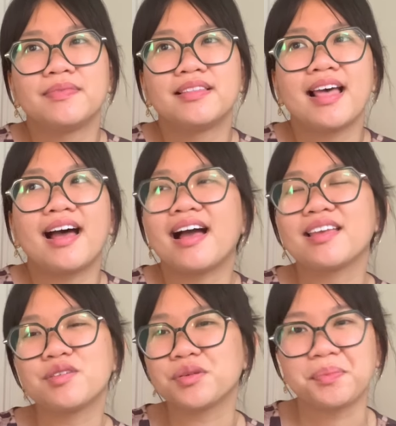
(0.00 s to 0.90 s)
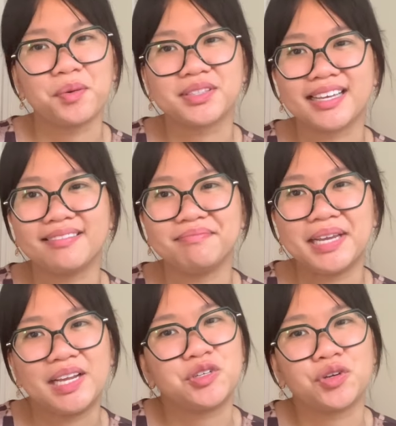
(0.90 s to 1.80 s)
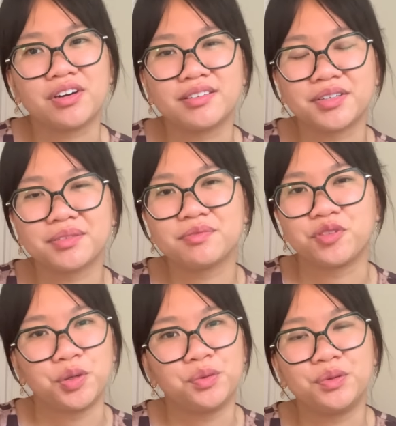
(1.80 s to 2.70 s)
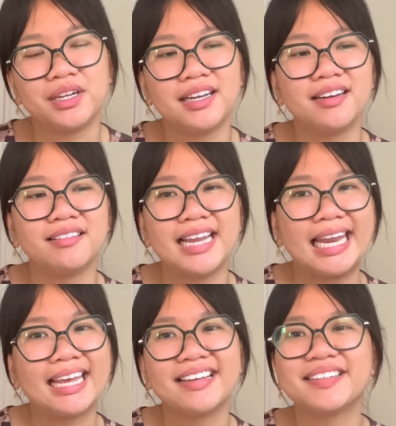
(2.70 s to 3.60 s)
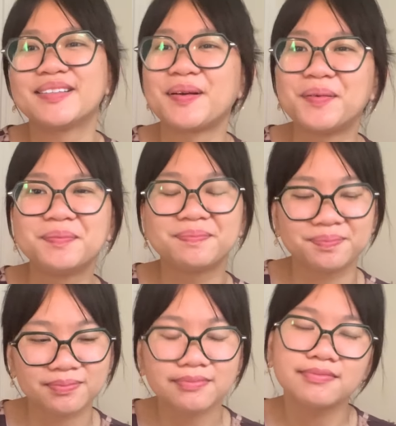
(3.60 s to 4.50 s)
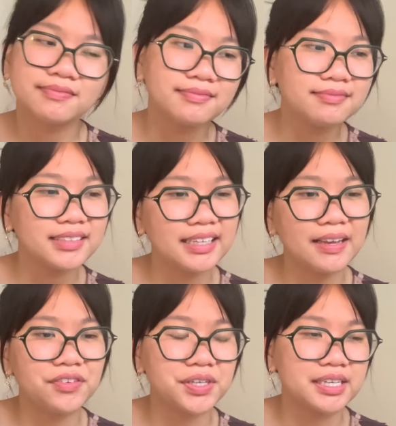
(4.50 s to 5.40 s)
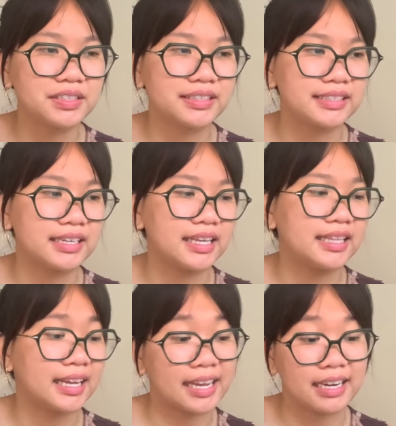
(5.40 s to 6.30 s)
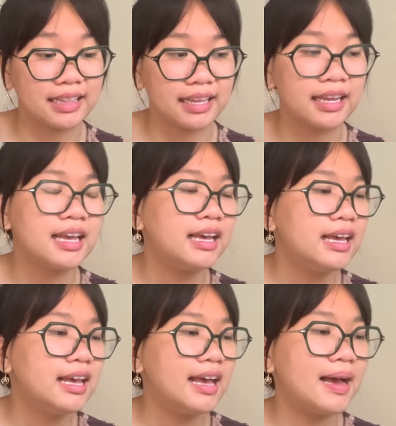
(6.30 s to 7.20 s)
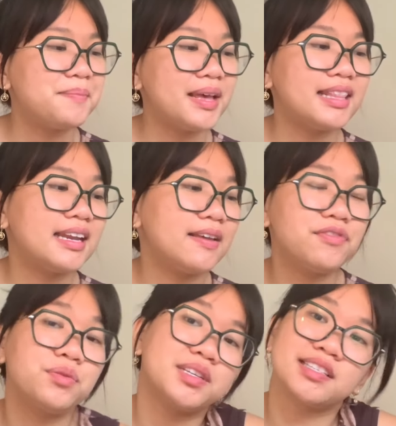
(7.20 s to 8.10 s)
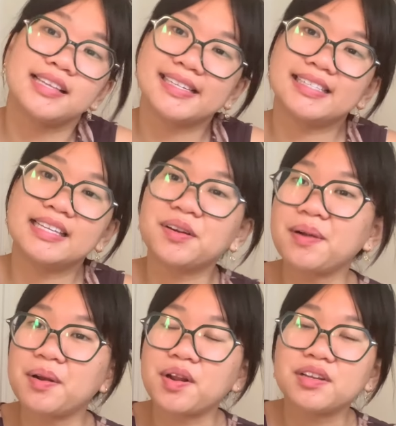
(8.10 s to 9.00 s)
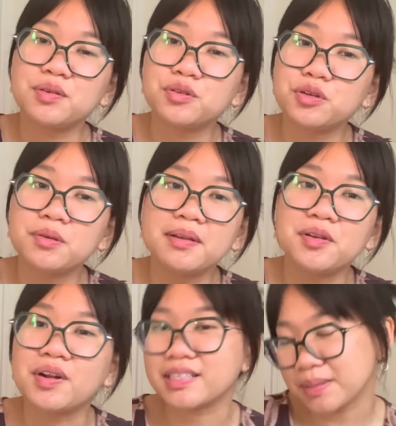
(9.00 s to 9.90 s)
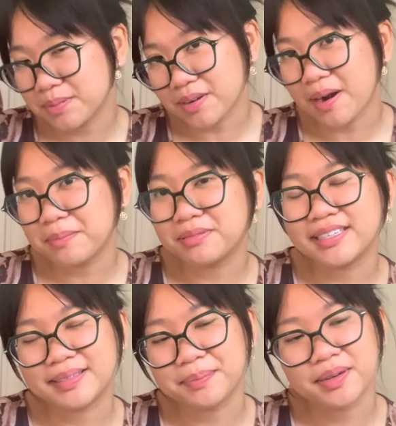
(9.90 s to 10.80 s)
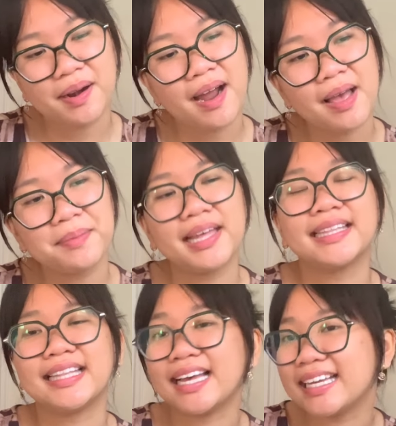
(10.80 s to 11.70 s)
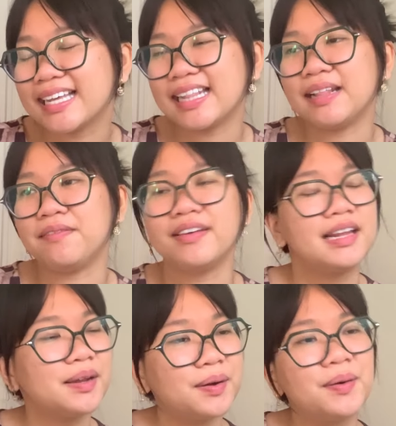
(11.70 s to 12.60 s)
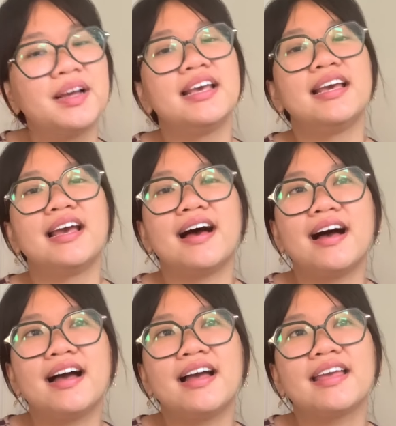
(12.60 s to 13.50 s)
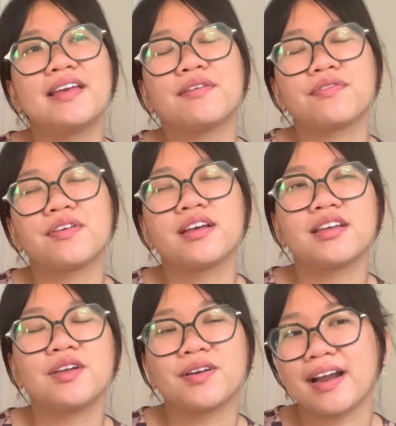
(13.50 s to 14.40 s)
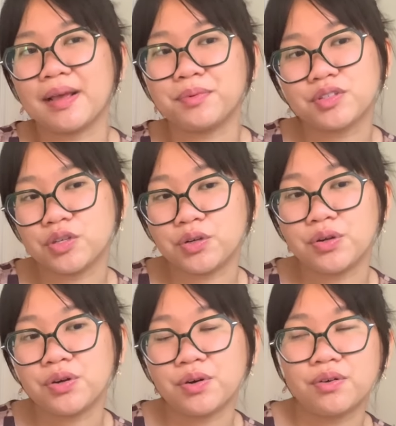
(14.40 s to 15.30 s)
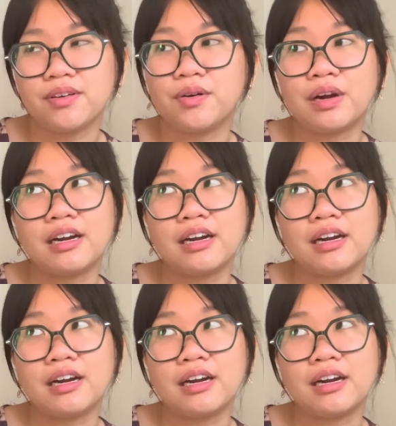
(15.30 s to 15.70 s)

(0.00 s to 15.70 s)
that I usually post like nature or food and knitting, so if you're interested in that kind of thing. And then if you would just like to stick around on YouTube and you're not subscribed, please subscribe and like the video if you're able to, or